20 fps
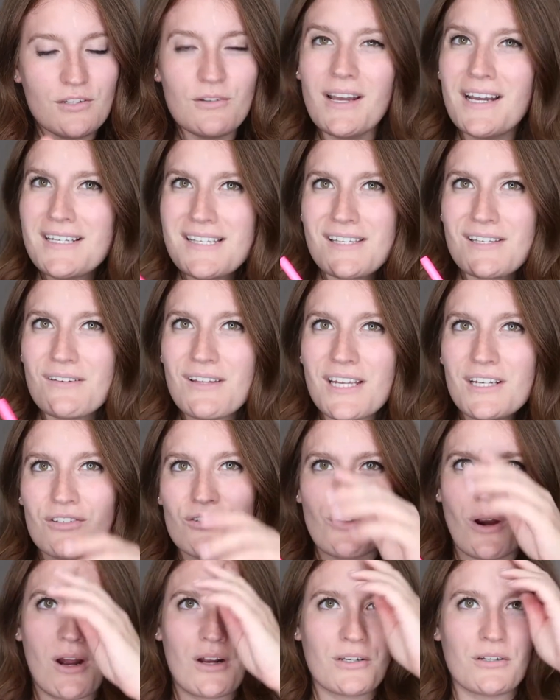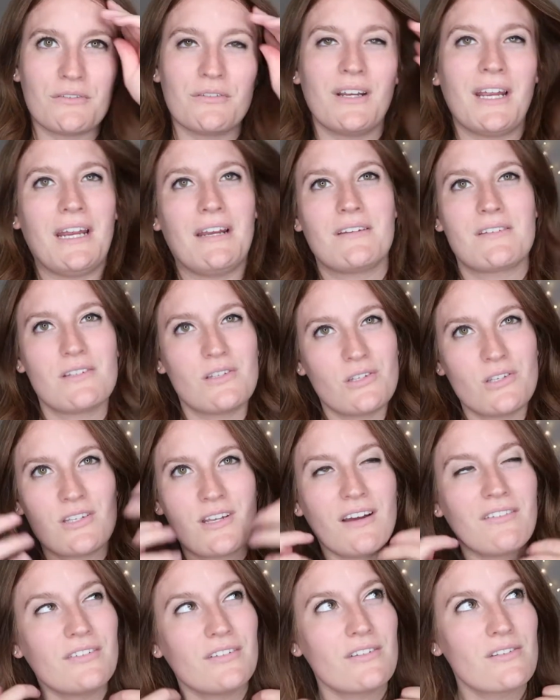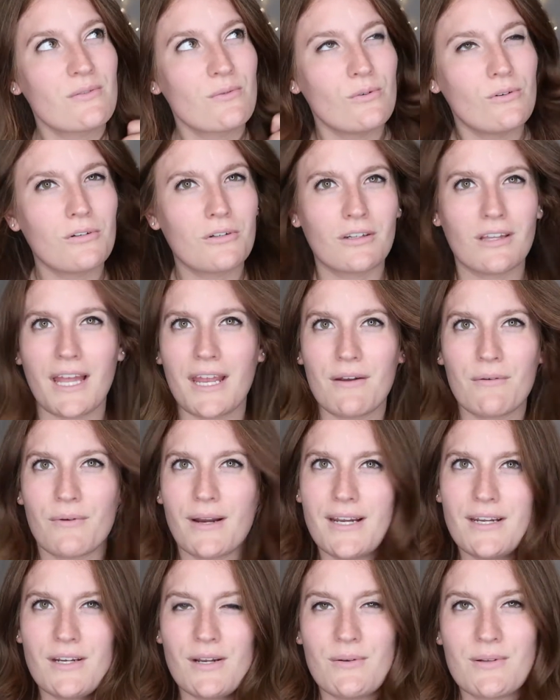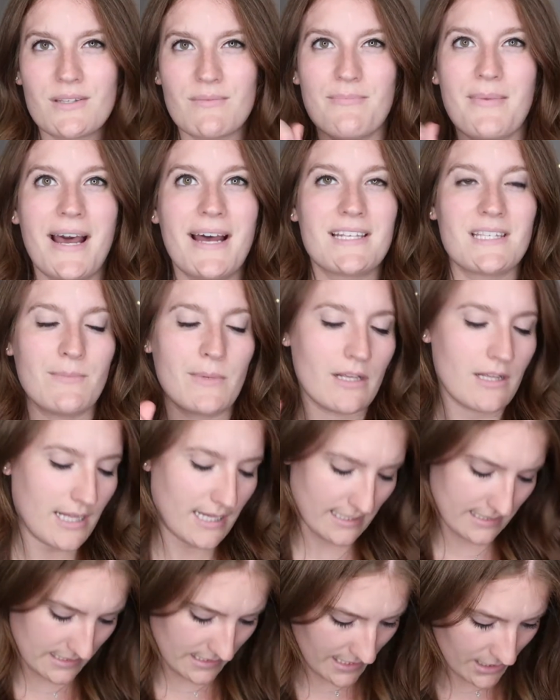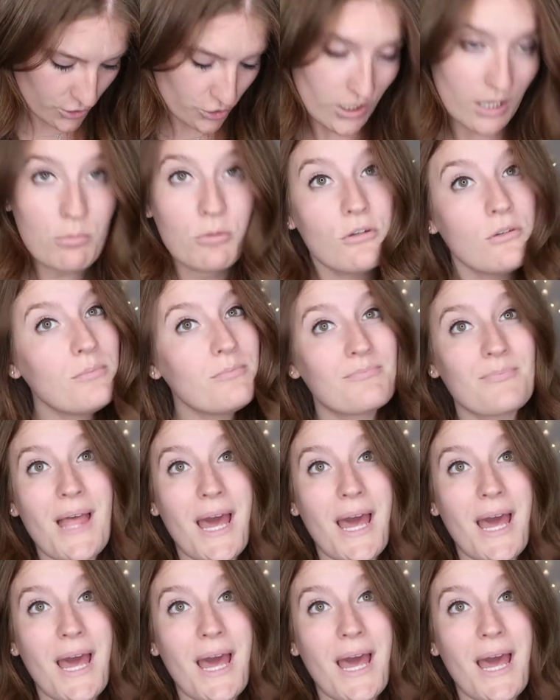you guys still draw on your hands and stuff in school, or write notes and pass them in class and get in trouble?